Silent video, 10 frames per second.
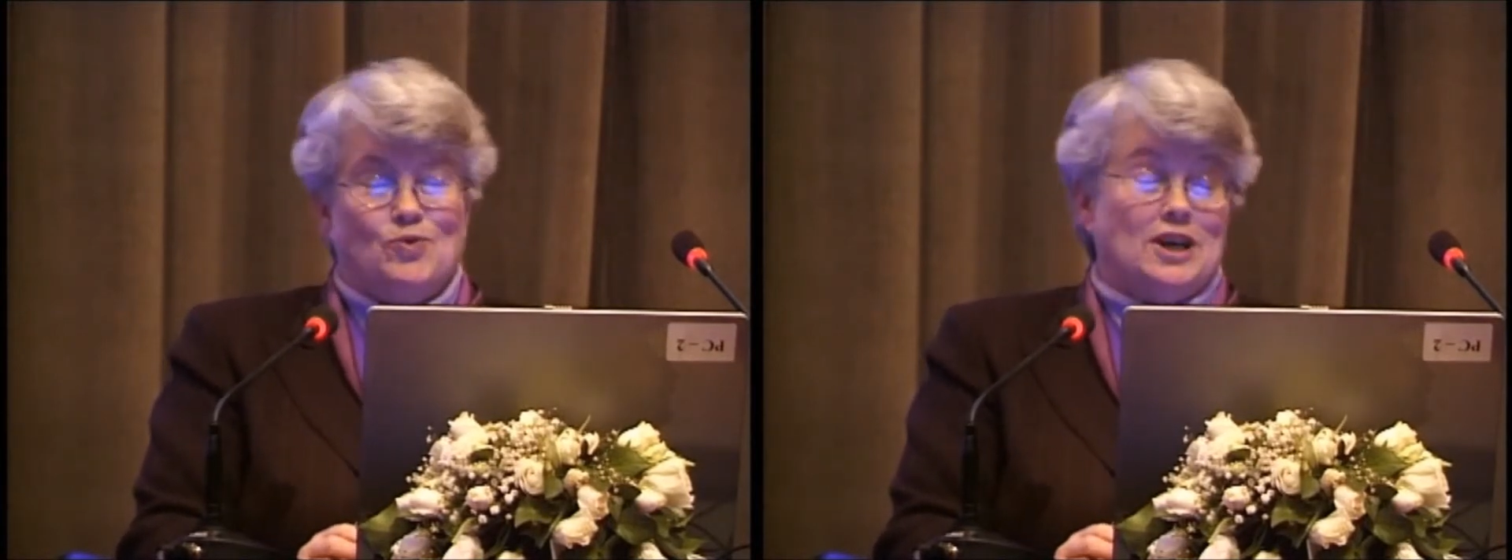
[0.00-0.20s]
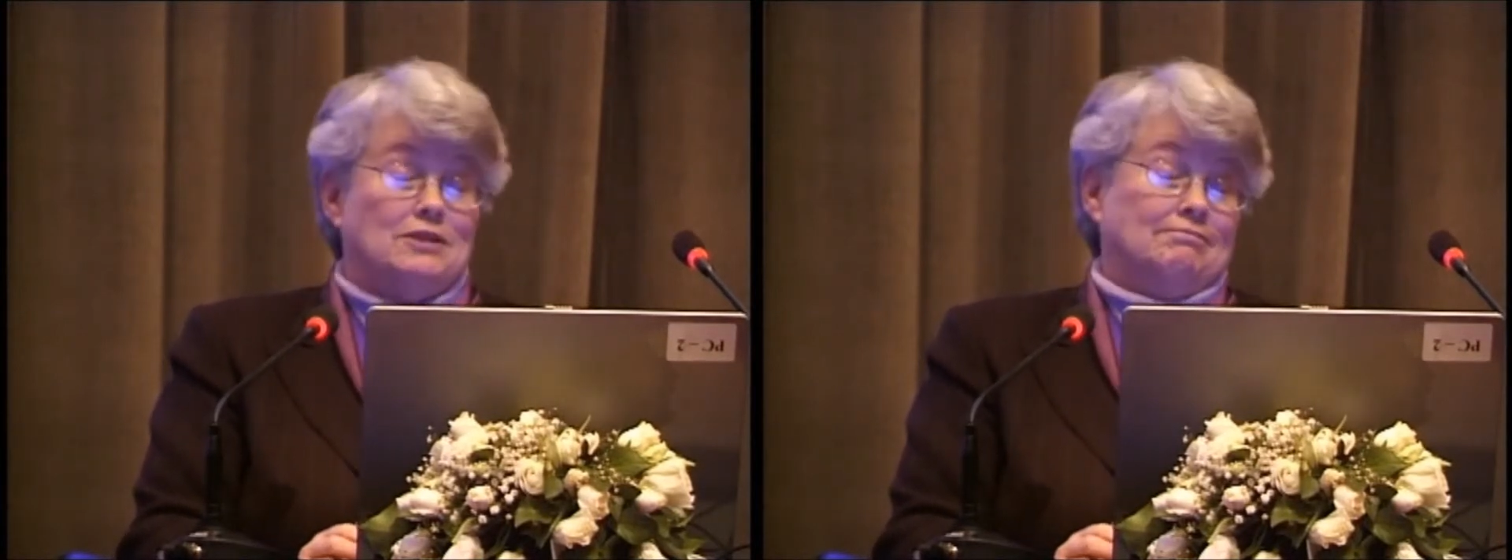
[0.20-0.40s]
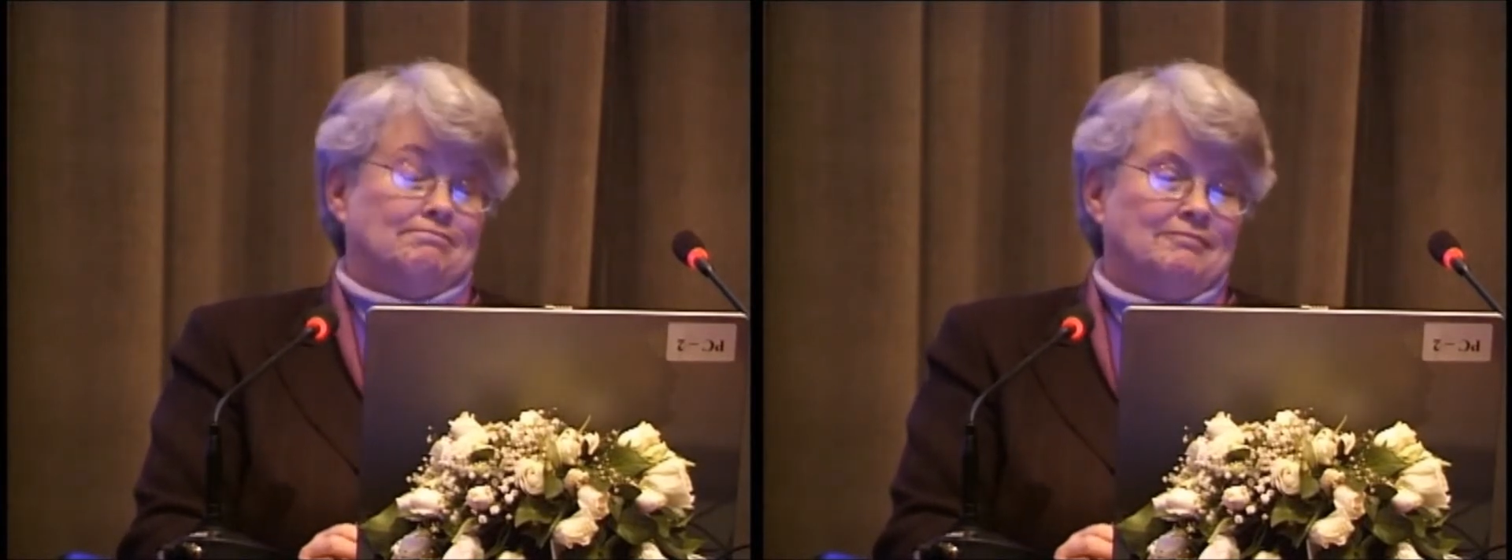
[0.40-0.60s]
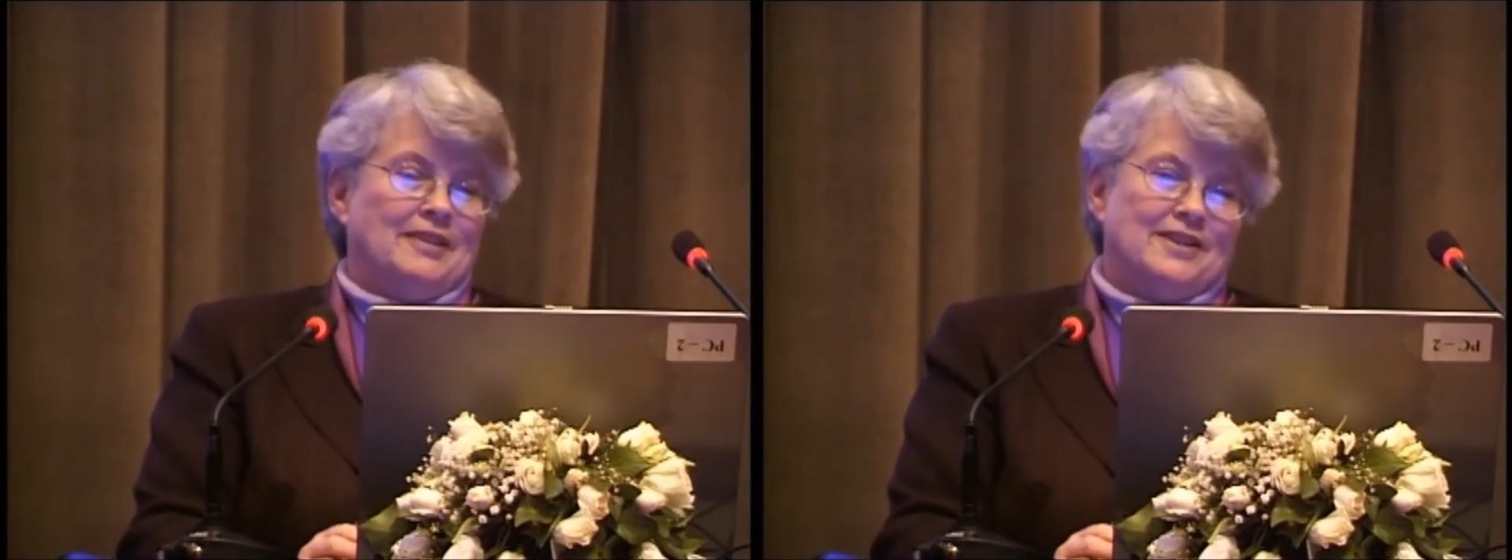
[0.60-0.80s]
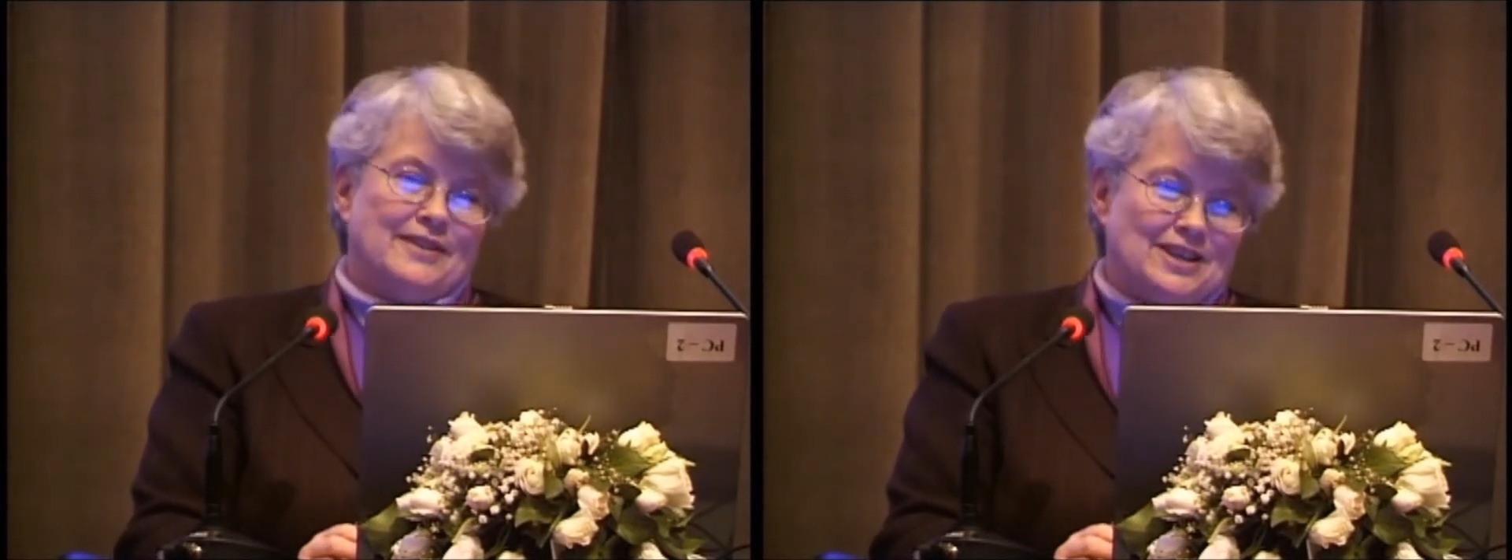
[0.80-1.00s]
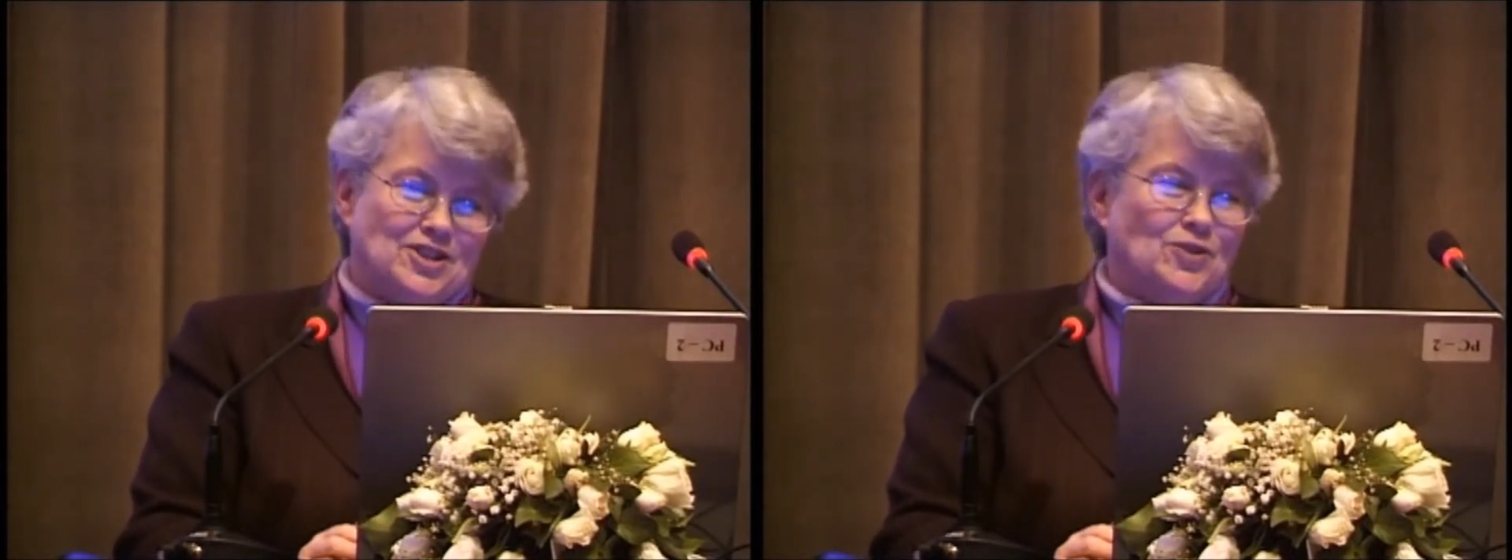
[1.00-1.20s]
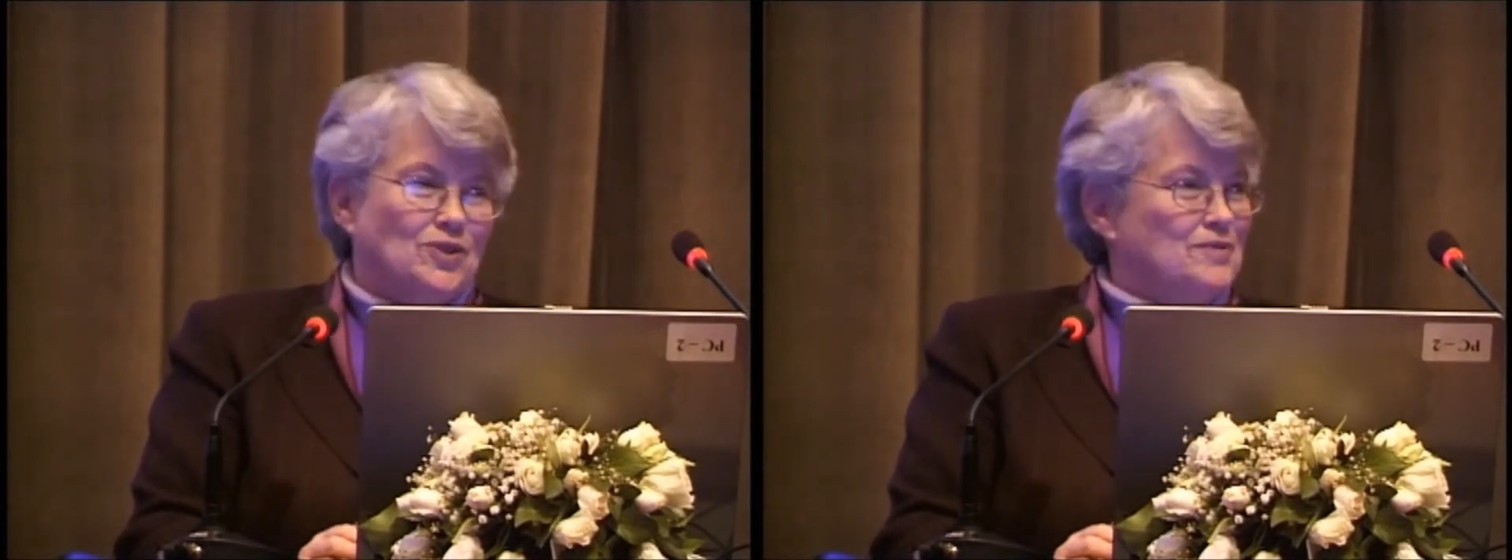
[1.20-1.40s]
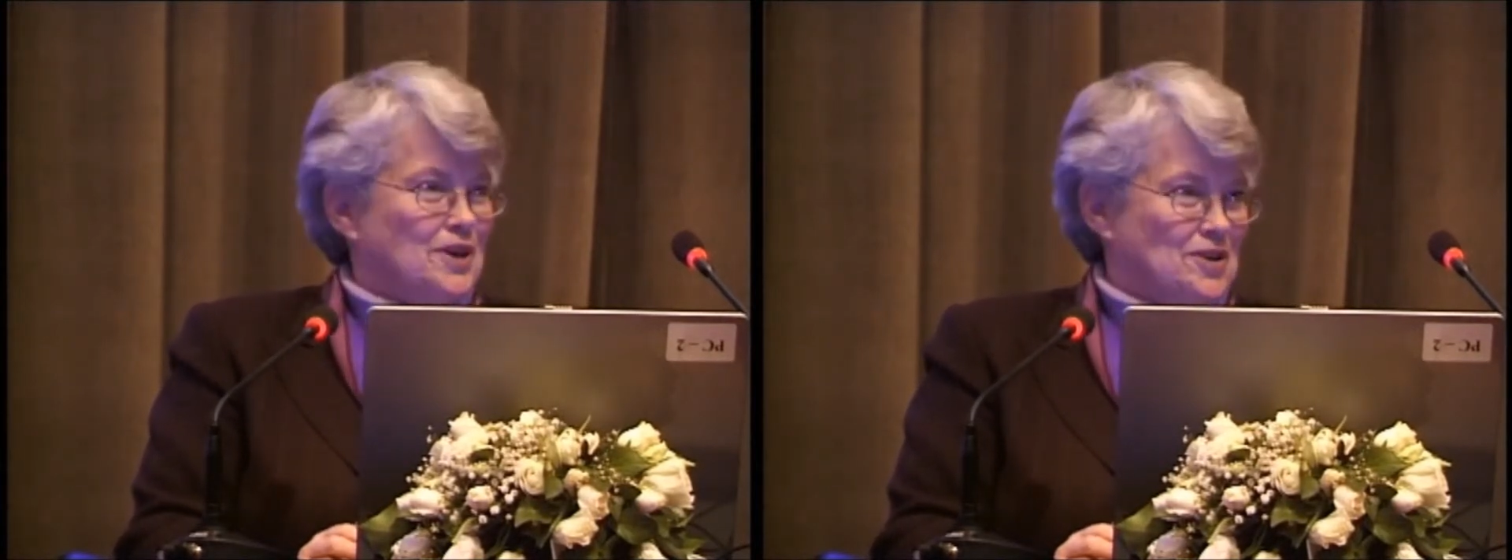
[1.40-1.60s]
Well, that's all
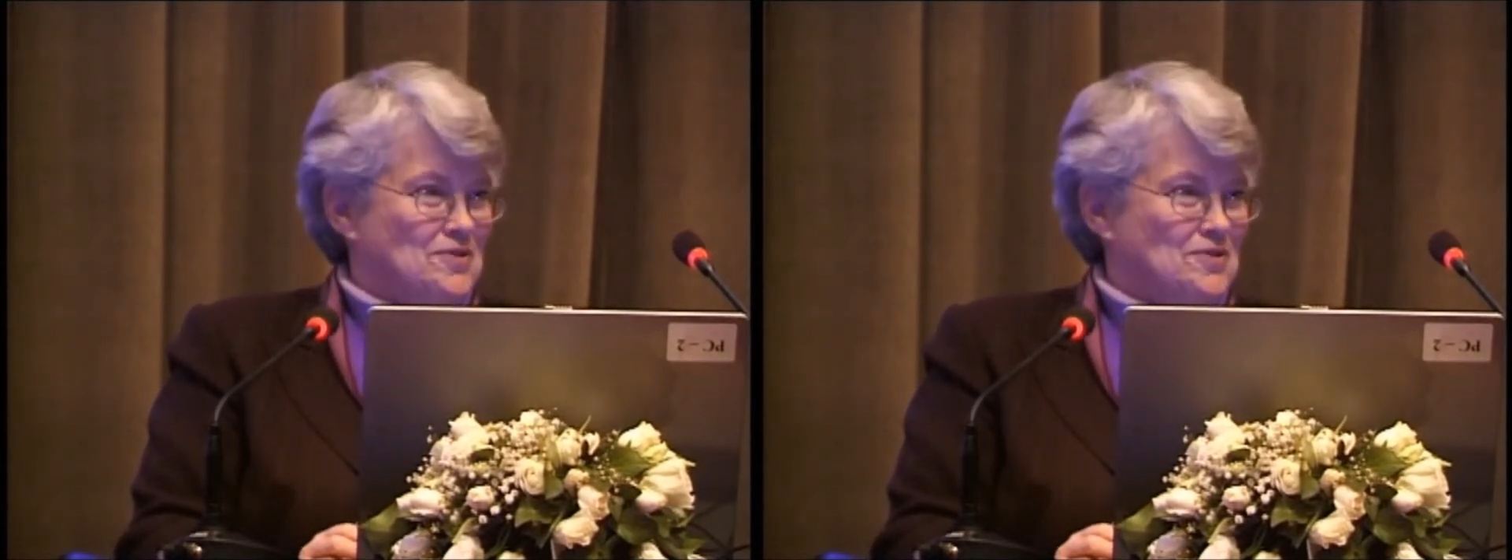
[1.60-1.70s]
very